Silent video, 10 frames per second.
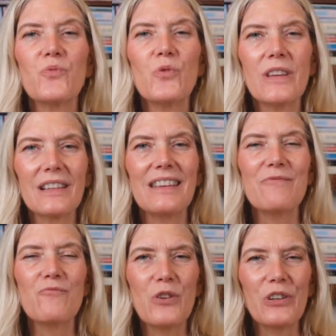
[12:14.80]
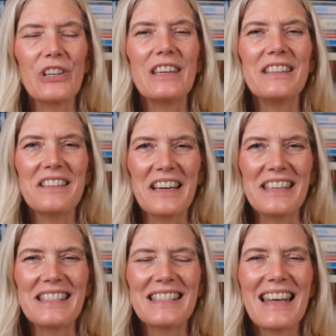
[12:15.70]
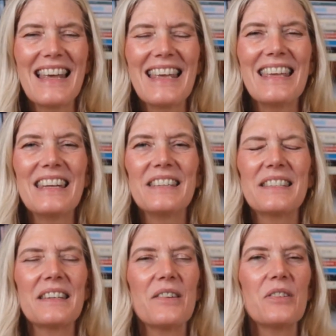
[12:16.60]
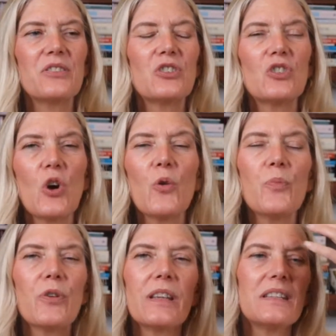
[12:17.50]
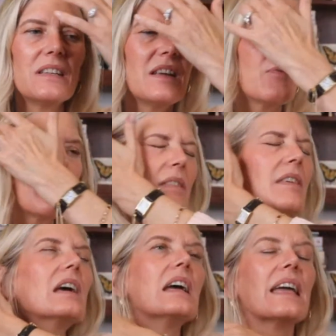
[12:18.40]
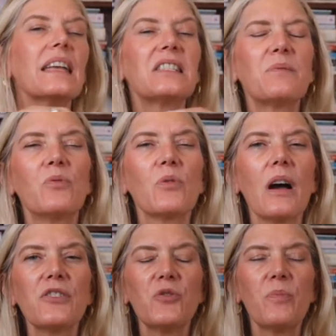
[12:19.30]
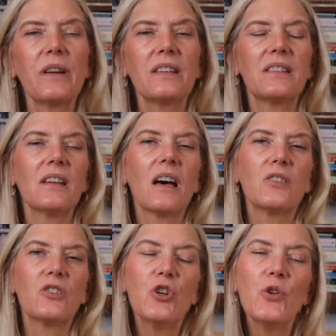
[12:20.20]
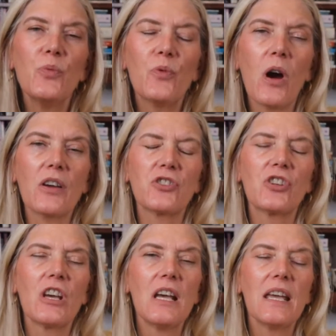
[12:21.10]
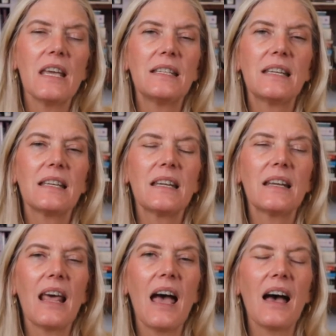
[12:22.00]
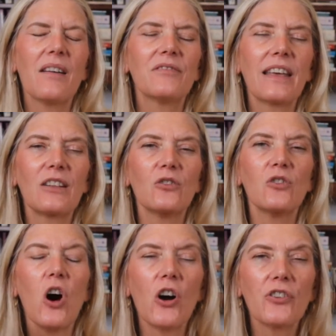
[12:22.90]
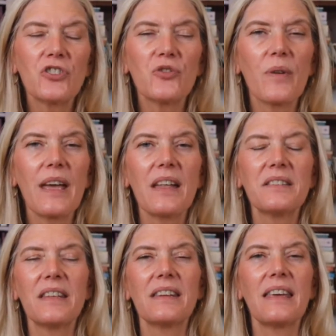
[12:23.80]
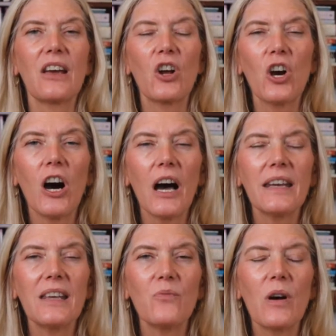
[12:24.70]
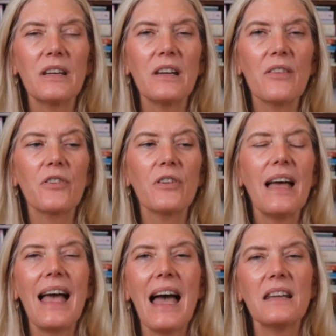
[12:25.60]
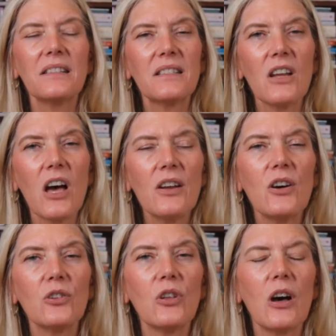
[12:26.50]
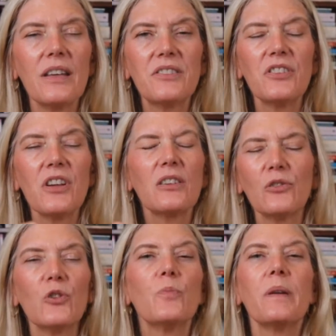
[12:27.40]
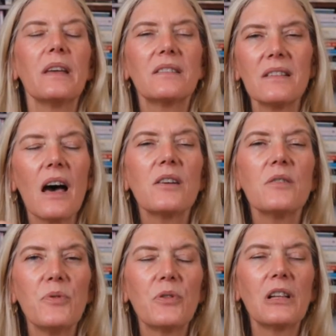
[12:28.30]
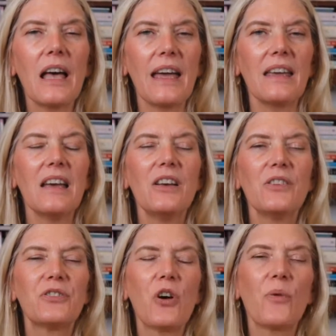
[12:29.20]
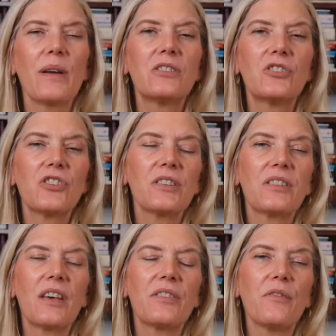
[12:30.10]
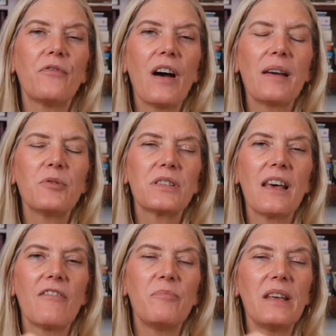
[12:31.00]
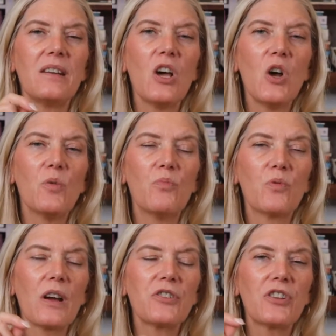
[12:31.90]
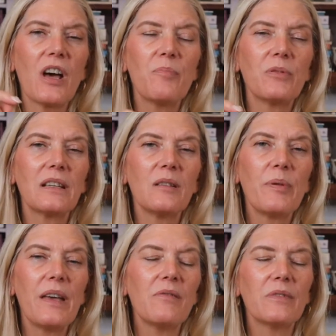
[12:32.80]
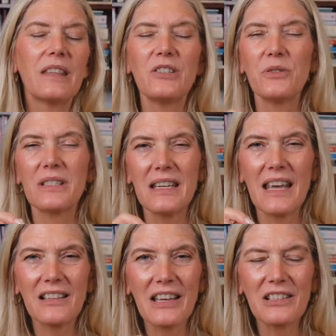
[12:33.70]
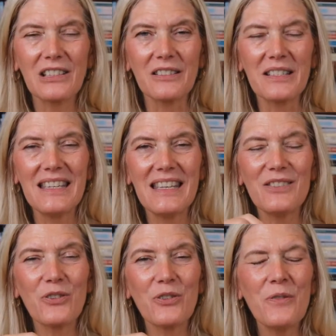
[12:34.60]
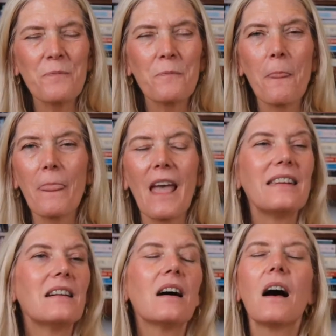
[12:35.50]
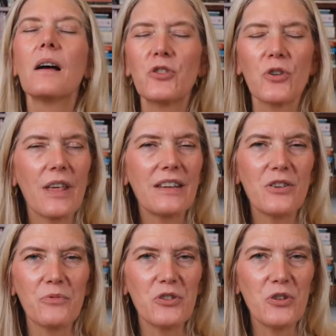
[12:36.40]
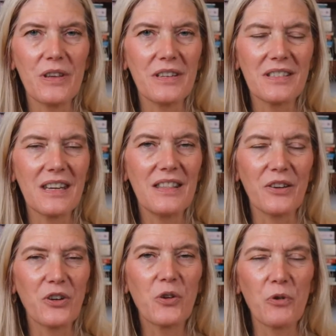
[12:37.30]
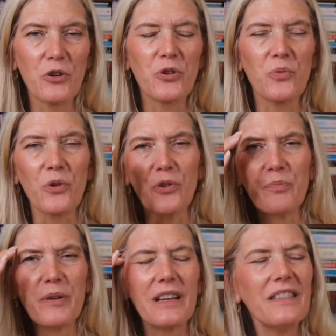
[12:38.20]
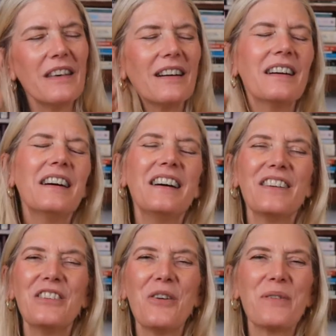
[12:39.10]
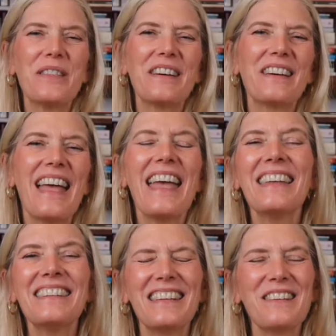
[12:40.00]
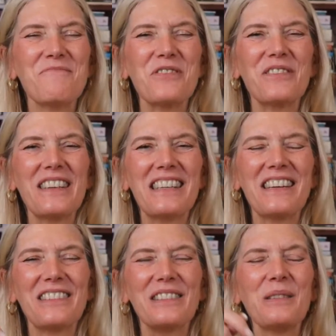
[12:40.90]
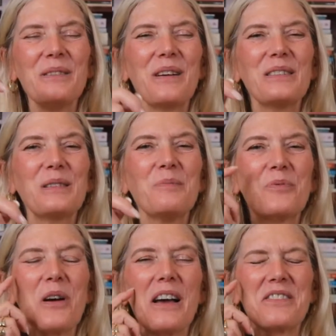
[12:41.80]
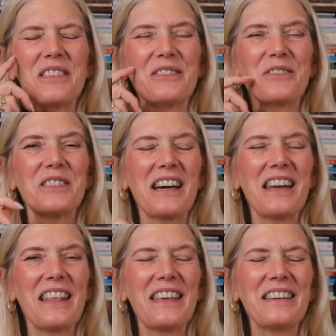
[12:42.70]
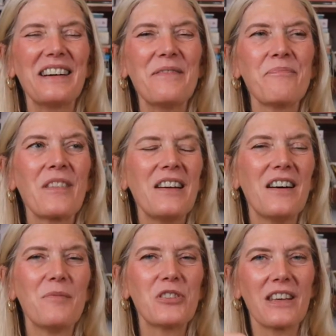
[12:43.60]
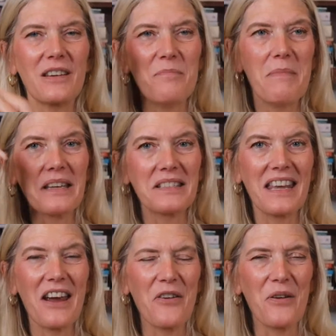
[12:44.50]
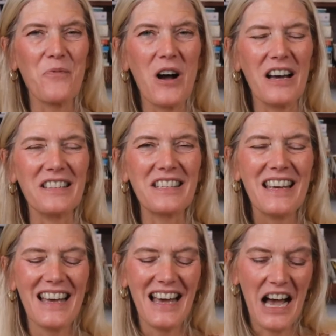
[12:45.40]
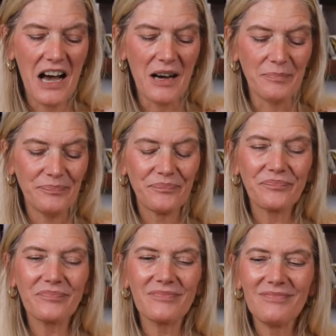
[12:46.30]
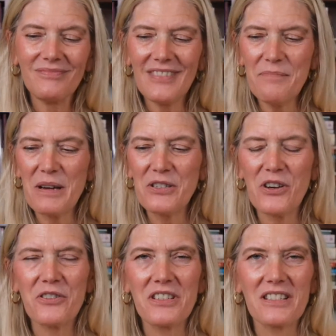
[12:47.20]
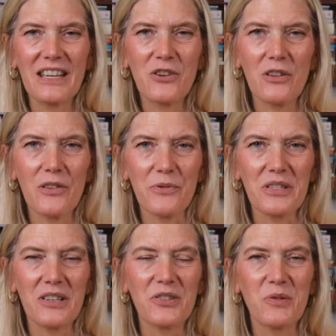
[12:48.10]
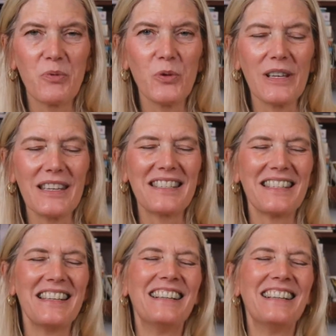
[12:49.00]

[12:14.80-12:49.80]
really, really nice. It is so pretty to knit with. It's brushed, but it's not too brushed. It doesn't have like long strands that get caught in one another. And it's not a loopy, it's not a boucle. So it's just that the fibers have been brushed up a little bit. What they do is they take like a little teasel, and I'm sure they don't do this in the commercial world, but in the, in the hand knitting world, they take a little brush that looks kind of like almost like a mascara wand. My daughter says they call those spoolies.